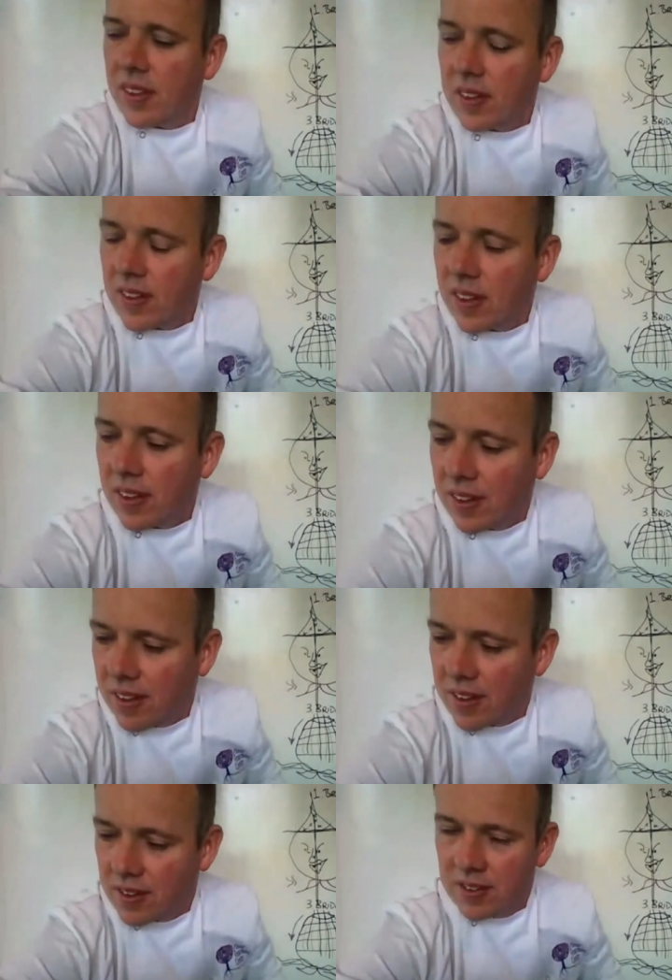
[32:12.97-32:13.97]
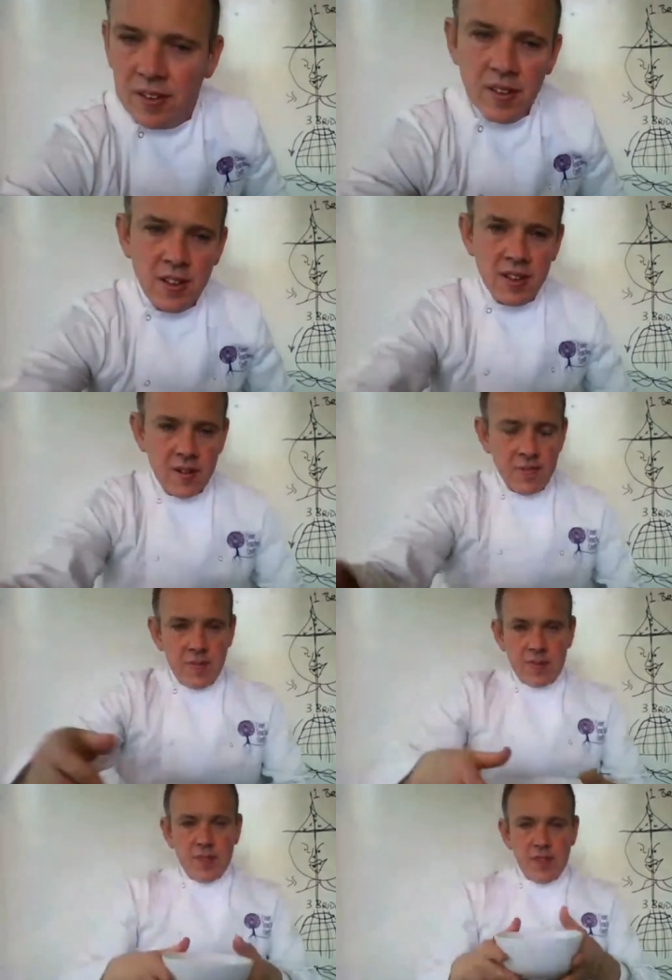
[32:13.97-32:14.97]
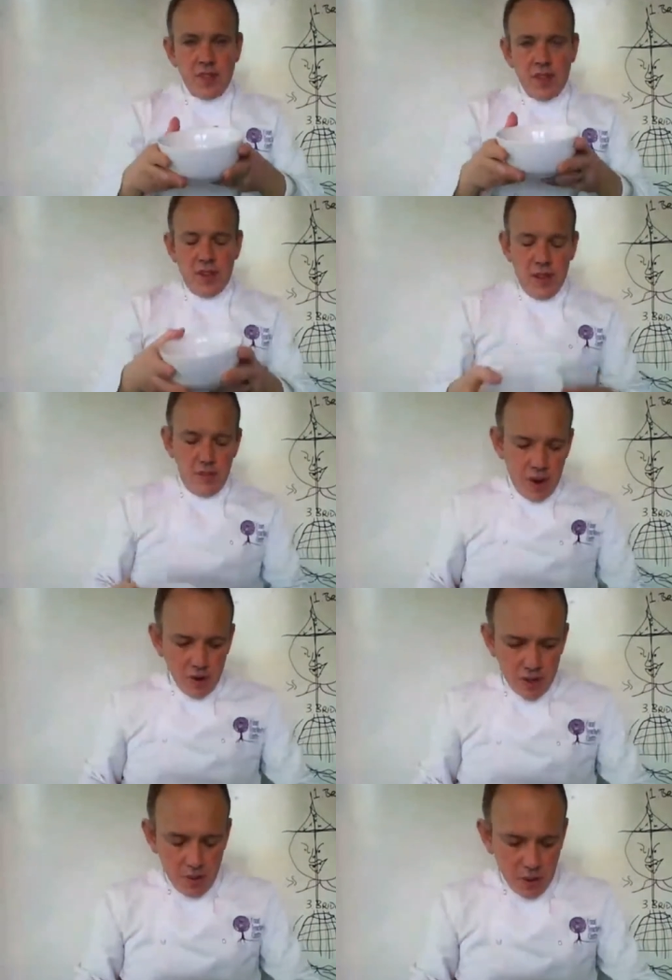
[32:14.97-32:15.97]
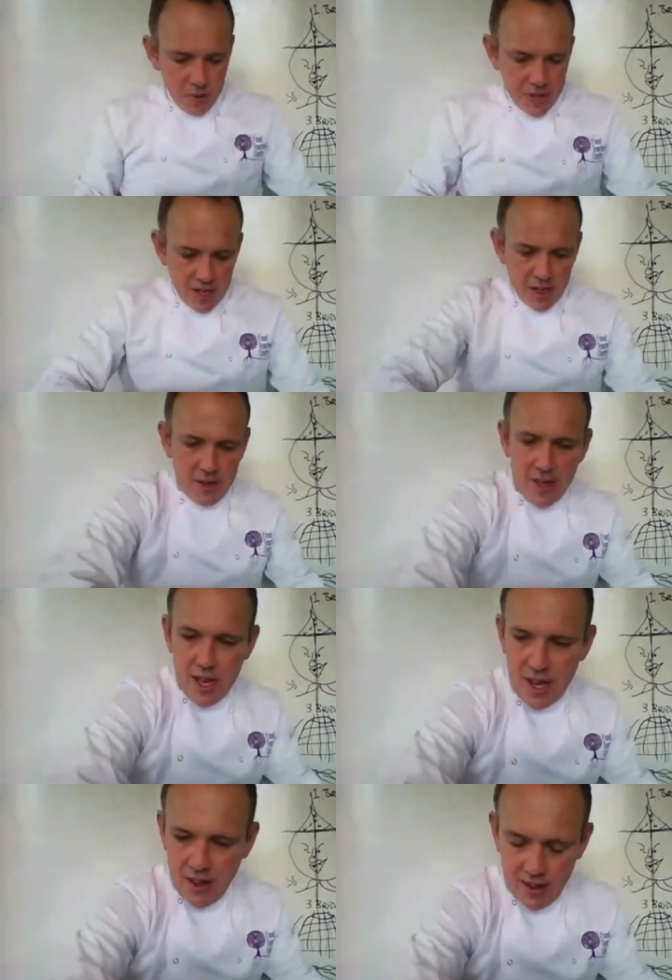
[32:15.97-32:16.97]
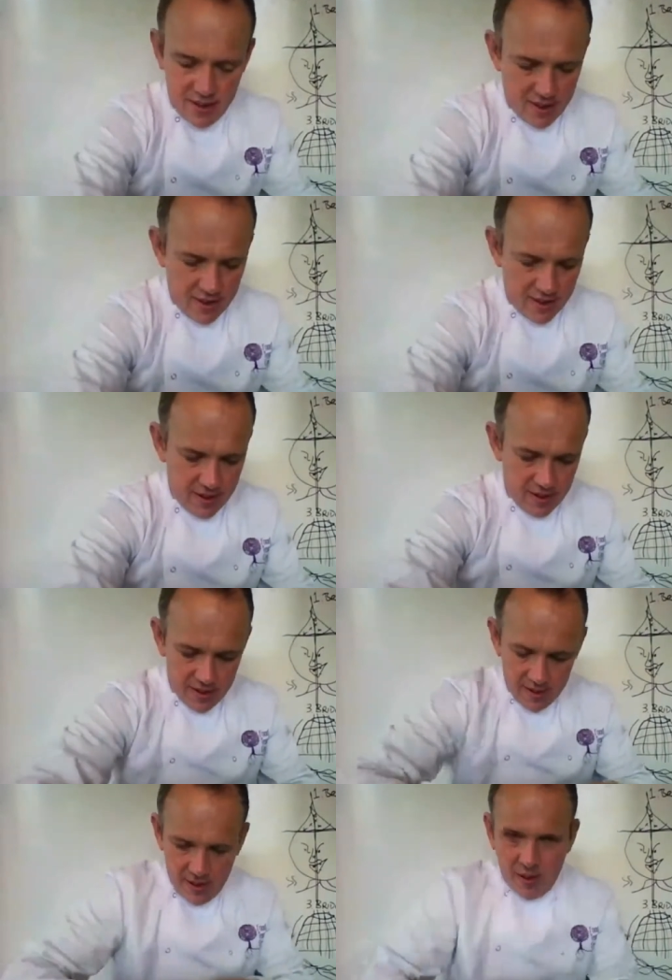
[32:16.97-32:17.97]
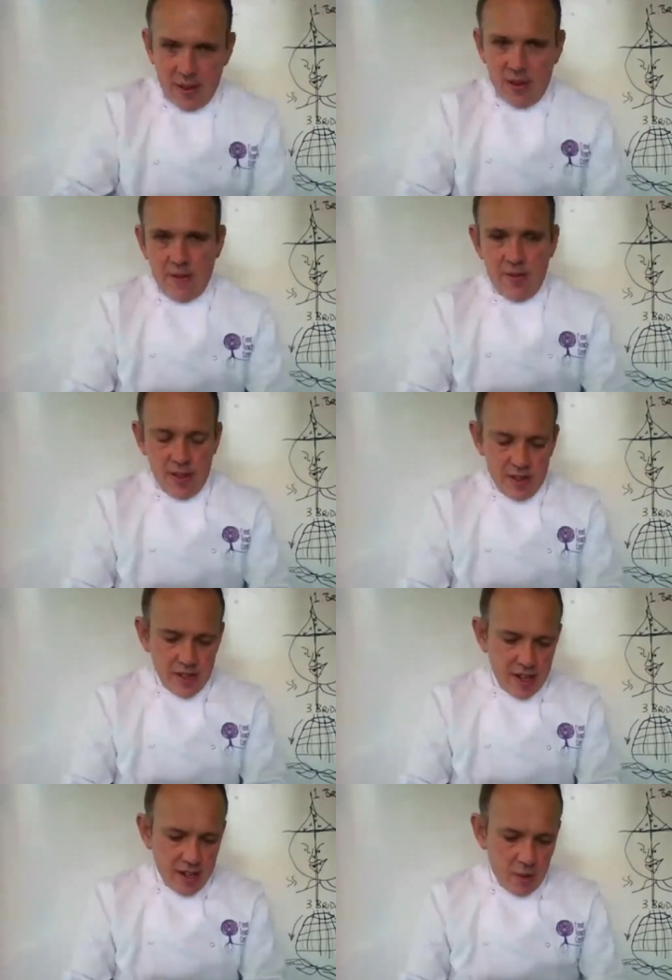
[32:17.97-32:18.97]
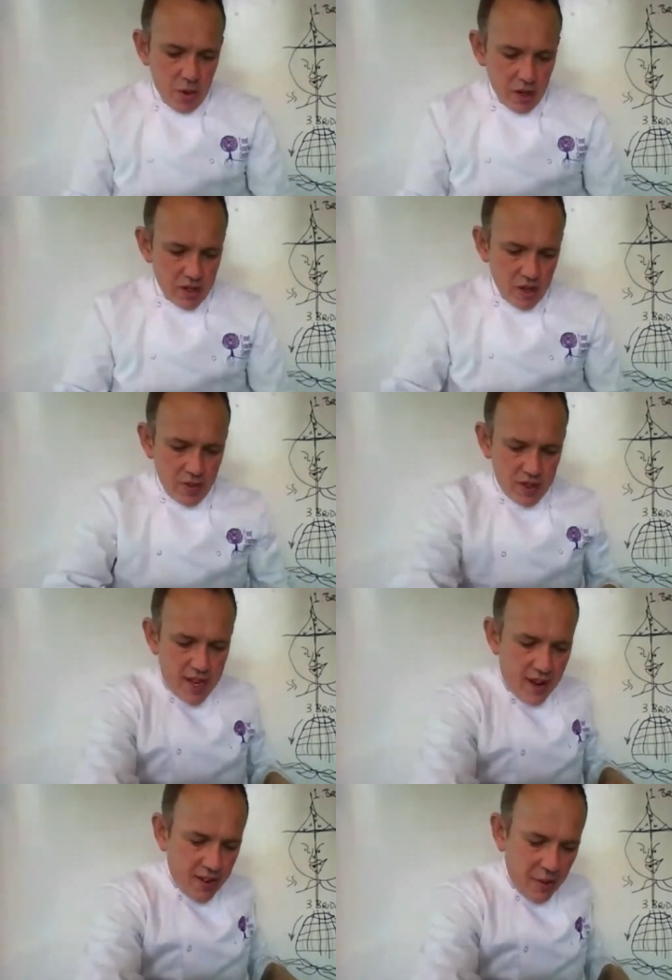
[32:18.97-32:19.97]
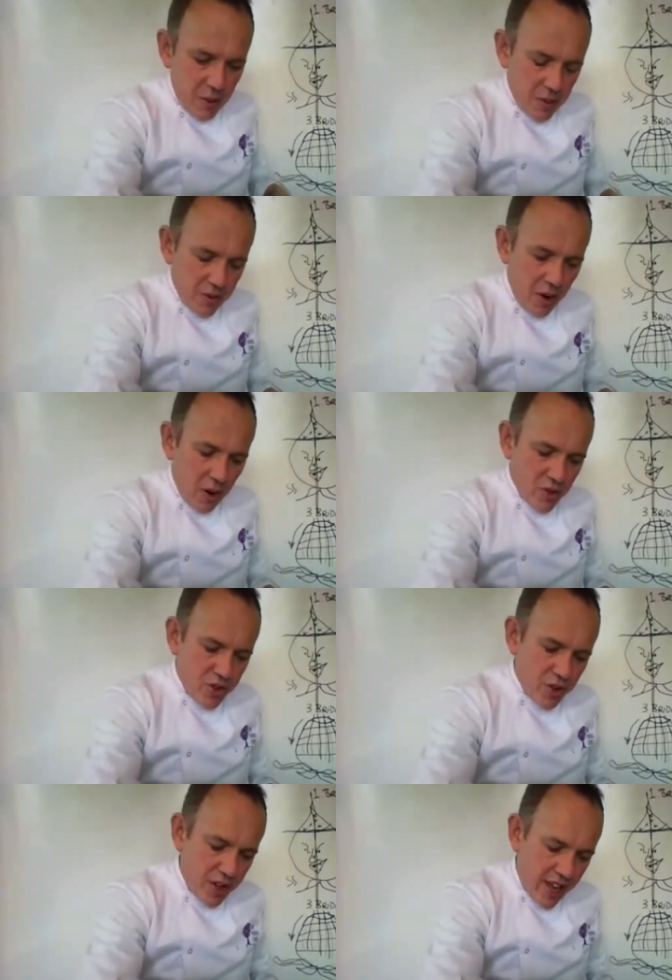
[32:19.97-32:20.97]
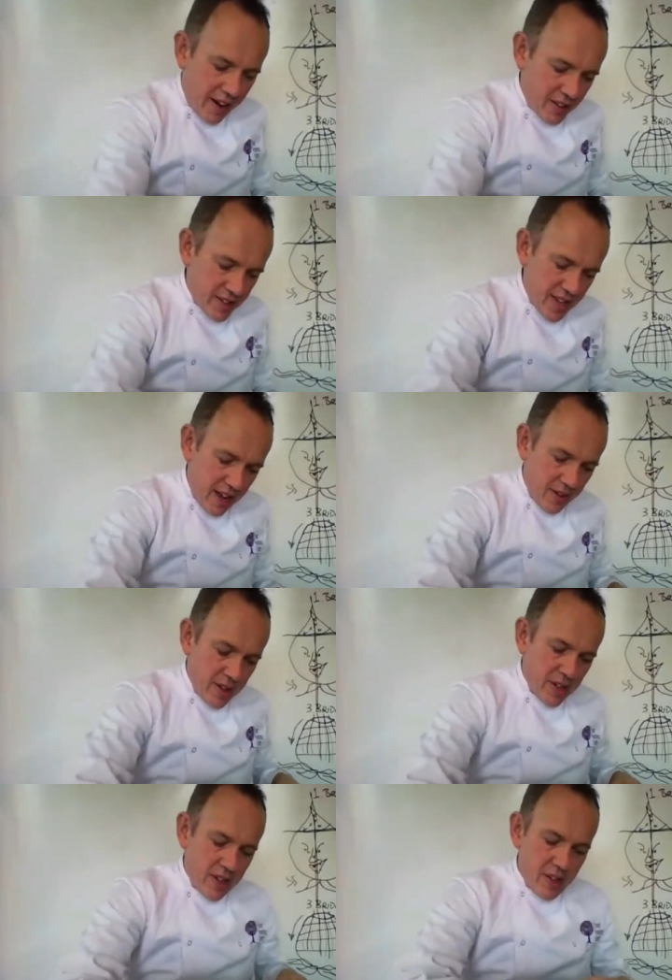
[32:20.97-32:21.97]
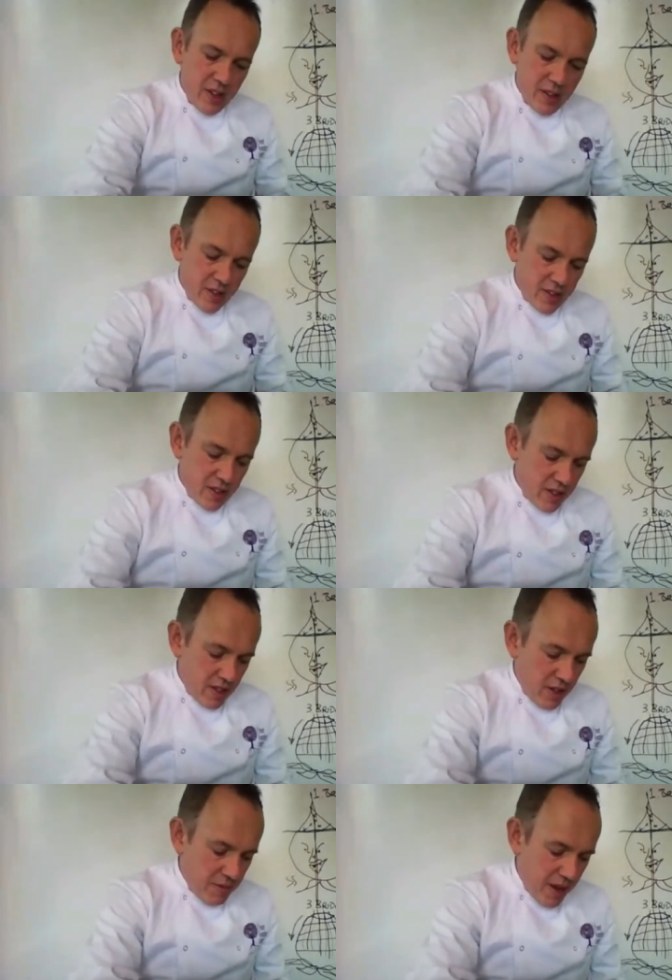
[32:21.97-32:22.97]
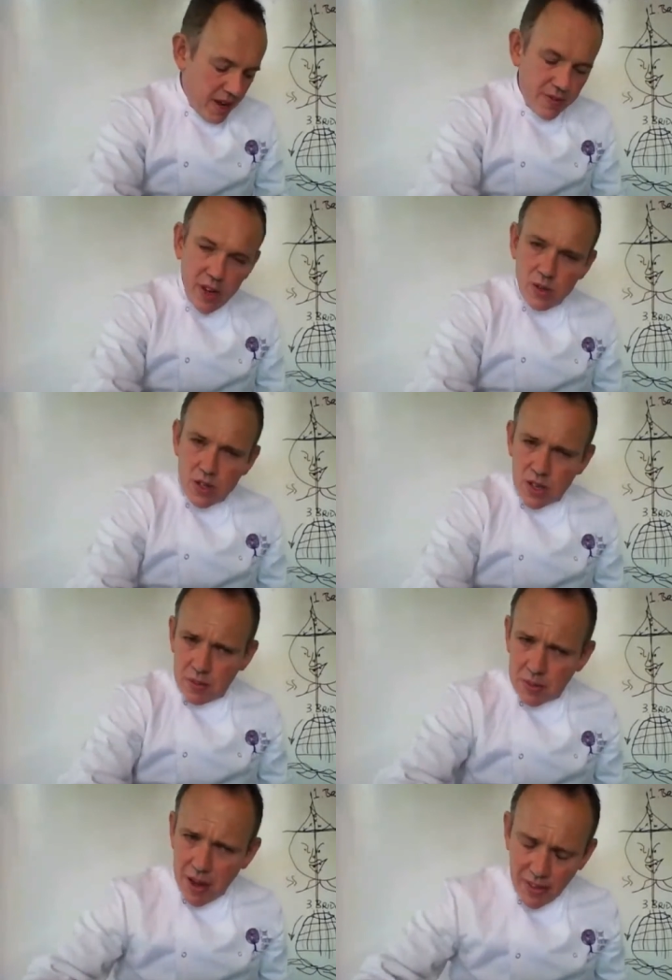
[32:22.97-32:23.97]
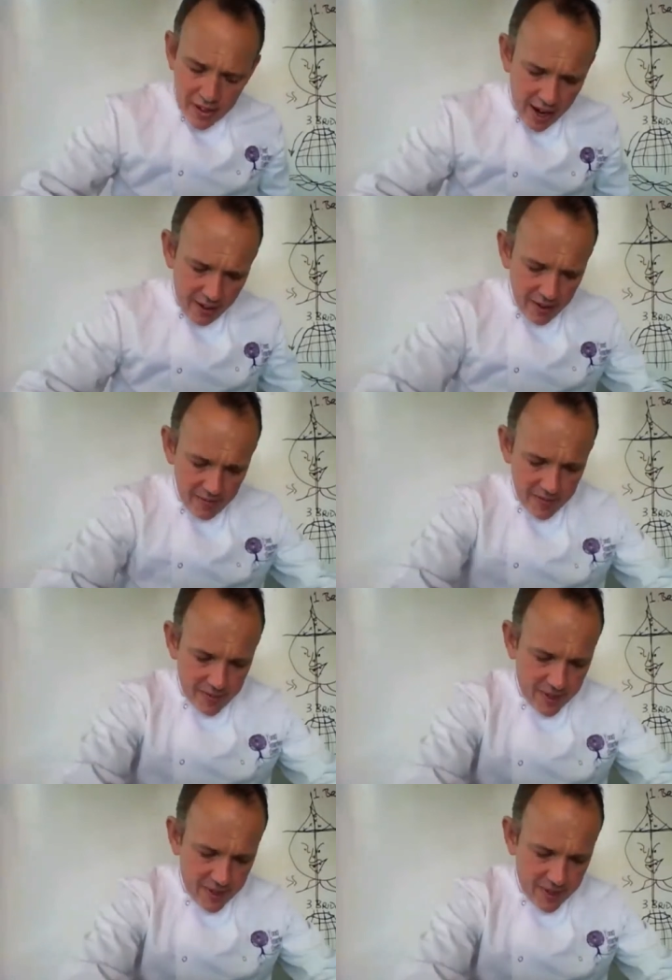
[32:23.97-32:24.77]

So another bowl, let's put the potato in there. Let's clean our work surface down, and we'll move on to the carrots now. You may have noticed something about the carrot.